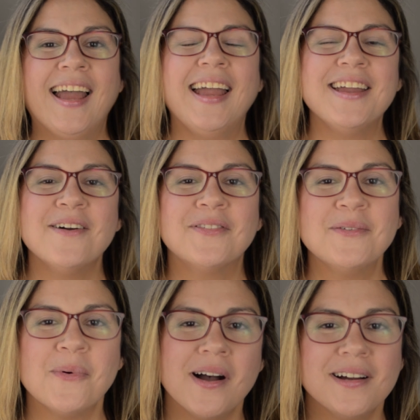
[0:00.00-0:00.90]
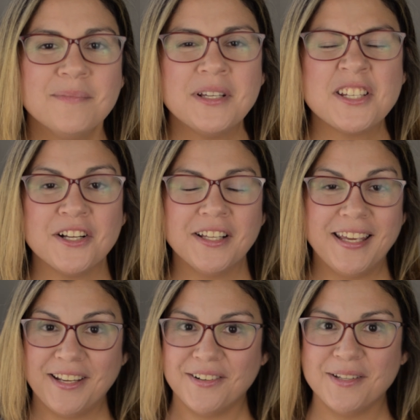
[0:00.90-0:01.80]
Hey everyone, Michelle
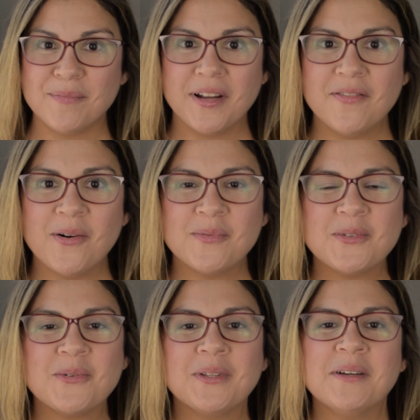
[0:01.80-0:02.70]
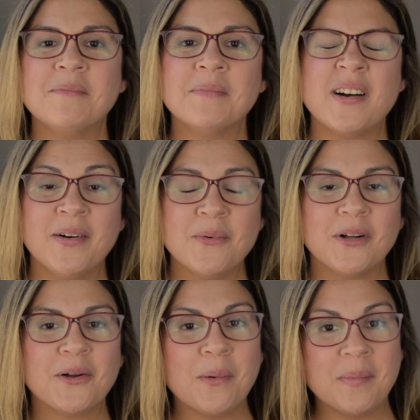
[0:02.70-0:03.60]
here, The Brave Homeschooling Mama.
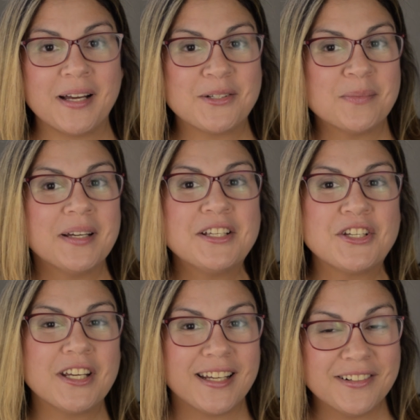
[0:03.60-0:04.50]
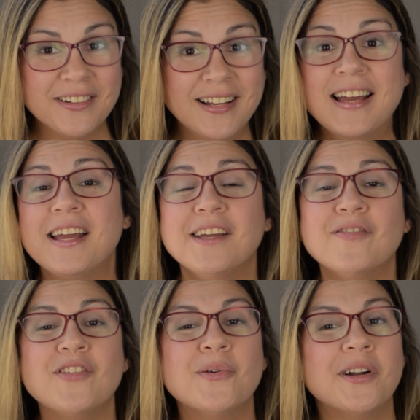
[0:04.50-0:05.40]
Welcome back to my channel.
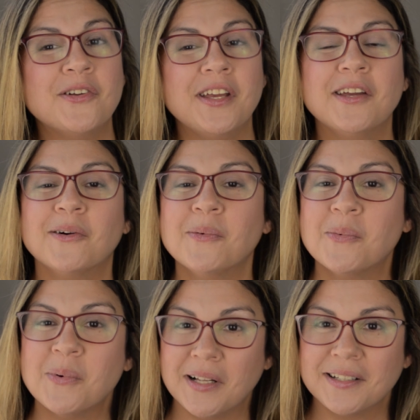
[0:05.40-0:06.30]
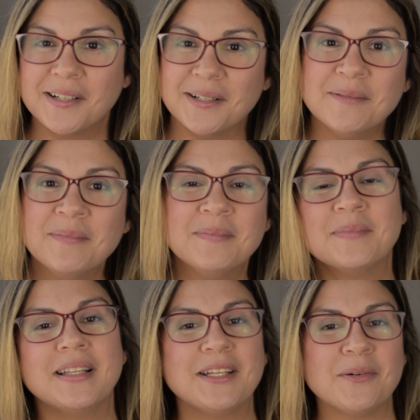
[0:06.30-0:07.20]
If you are new here, welcome.
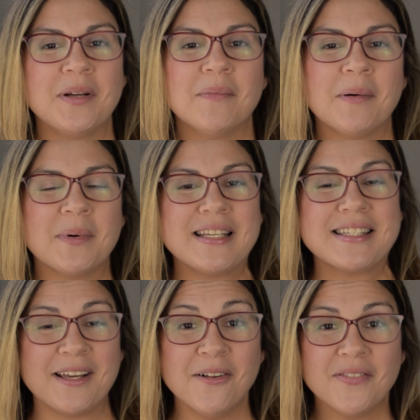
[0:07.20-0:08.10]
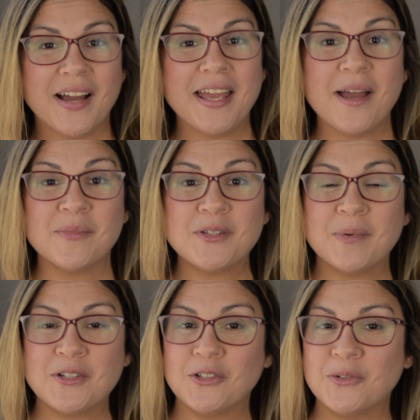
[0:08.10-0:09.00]
A little bit about myself. I am a
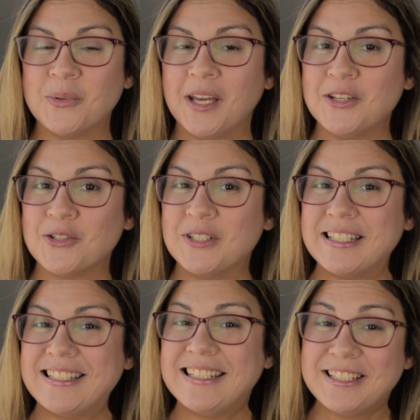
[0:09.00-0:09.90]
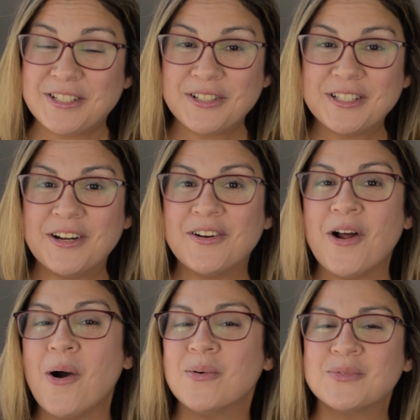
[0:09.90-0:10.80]
special education teacher
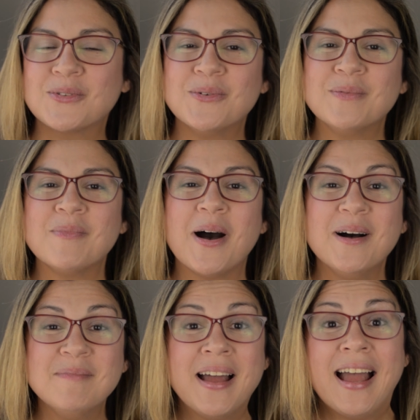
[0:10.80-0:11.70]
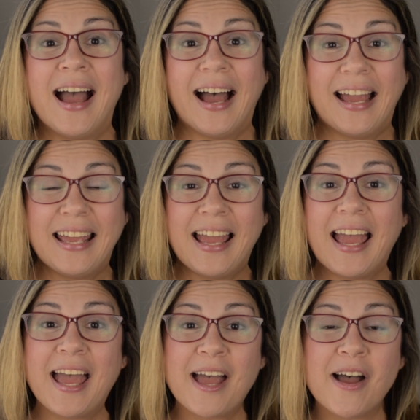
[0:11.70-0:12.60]
turned homeschool mom. I
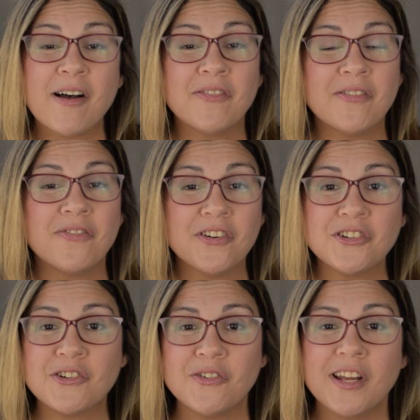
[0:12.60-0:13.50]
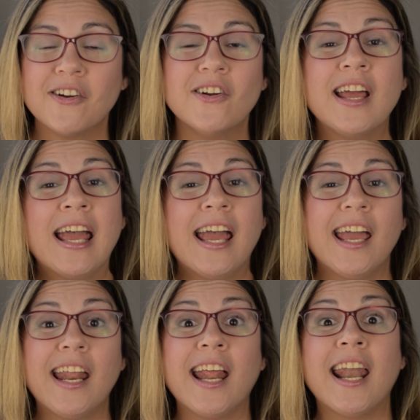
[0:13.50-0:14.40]
have a first grader
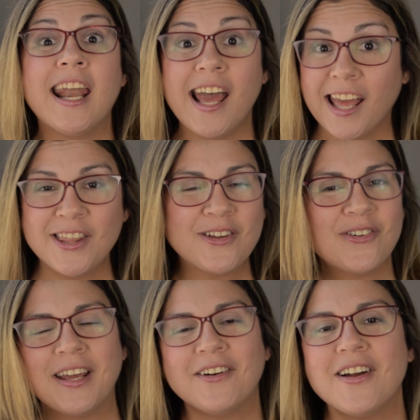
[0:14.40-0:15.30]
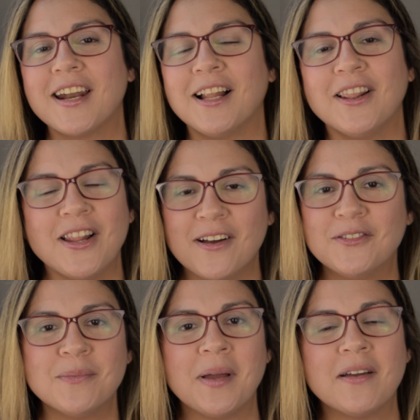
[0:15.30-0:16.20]
and a ninth grader, and I
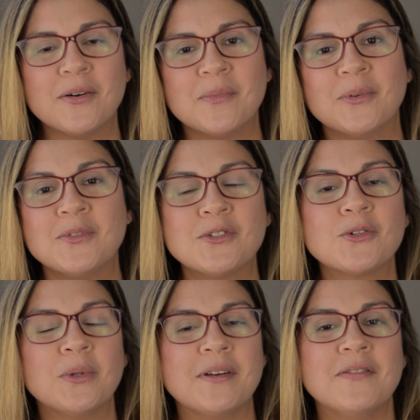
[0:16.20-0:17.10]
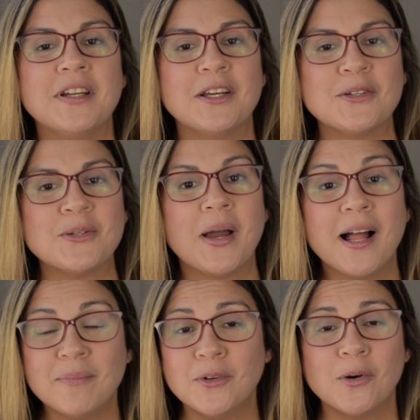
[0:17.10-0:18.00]
love to make homeschooling videos, so
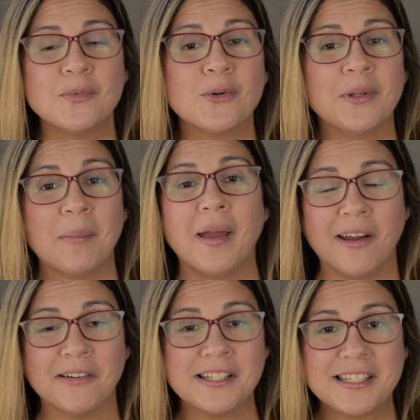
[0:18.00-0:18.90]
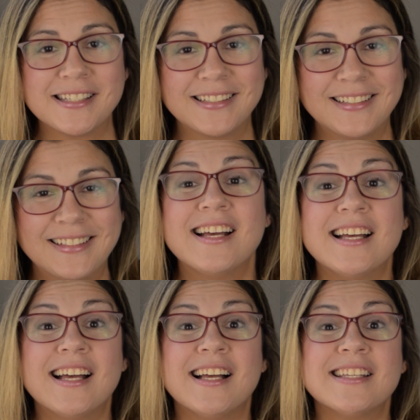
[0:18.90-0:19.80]
help me homeschooling parents.
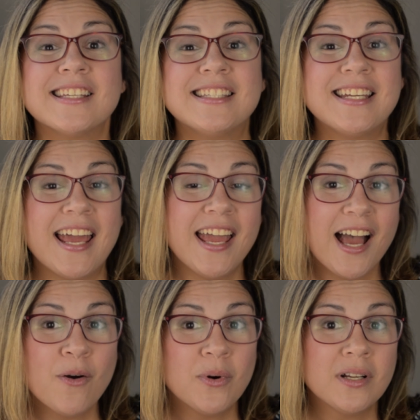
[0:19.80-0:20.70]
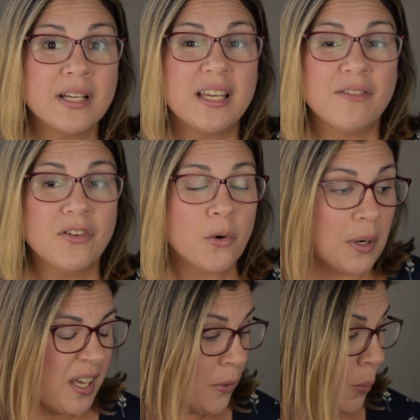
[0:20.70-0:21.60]
So today I want to give you
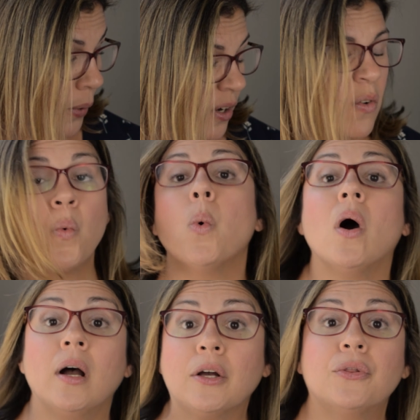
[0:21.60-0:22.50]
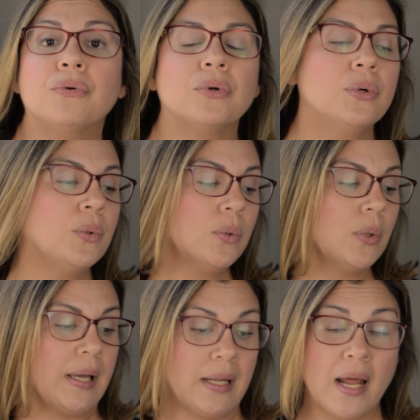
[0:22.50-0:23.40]
a quick
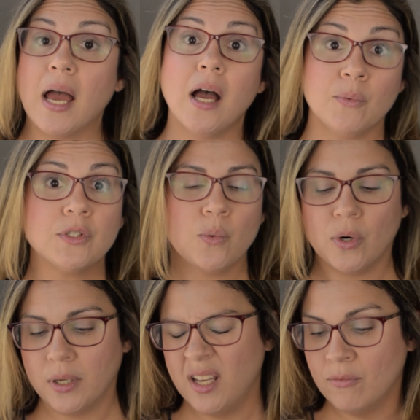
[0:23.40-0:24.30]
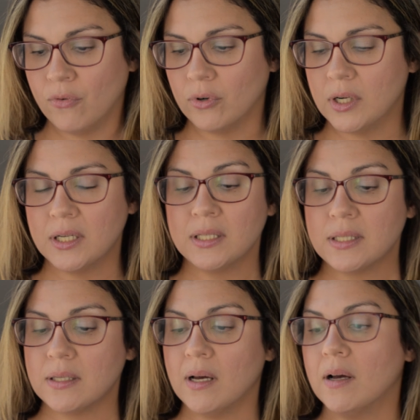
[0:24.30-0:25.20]
walkthrough and how's it working for us
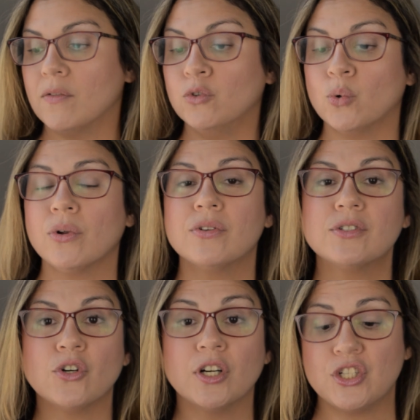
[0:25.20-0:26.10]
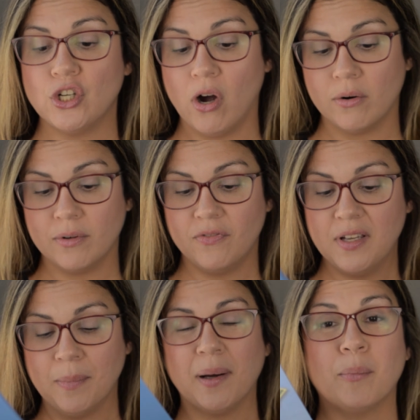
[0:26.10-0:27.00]
of North Star
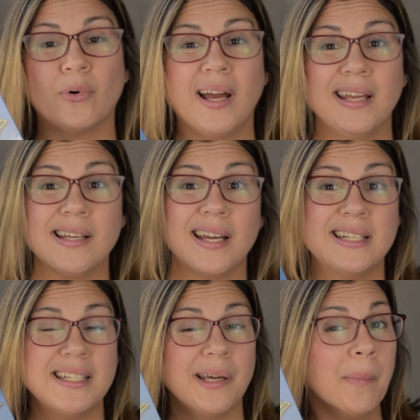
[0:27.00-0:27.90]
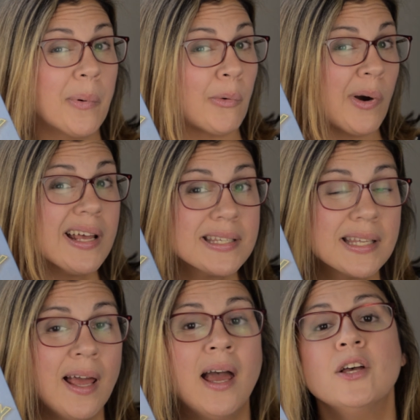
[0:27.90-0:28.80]
Geography by Bright Idea Press.
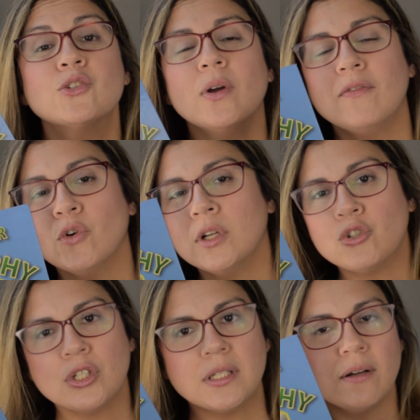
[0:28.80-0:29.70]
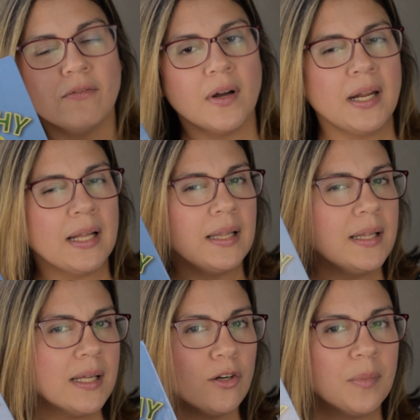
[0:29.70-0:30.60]
So if you're interested in finding a
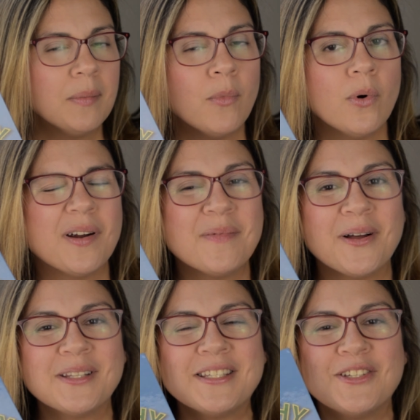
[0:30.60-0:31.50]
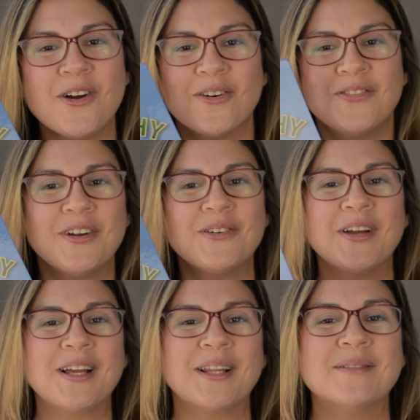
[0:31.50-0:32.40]
little bit more about this geography
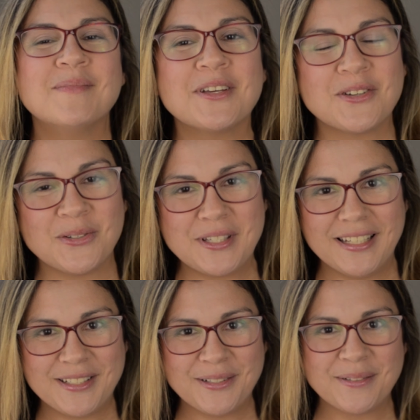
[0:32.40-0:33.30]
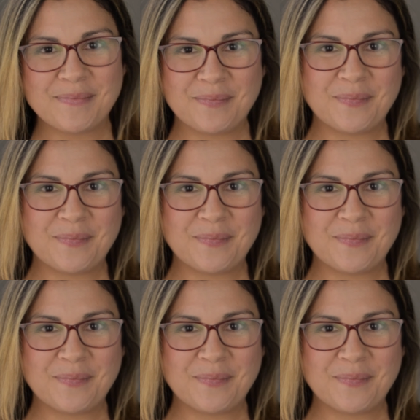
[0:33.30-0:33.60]
curriculum, make sure to stay tuned.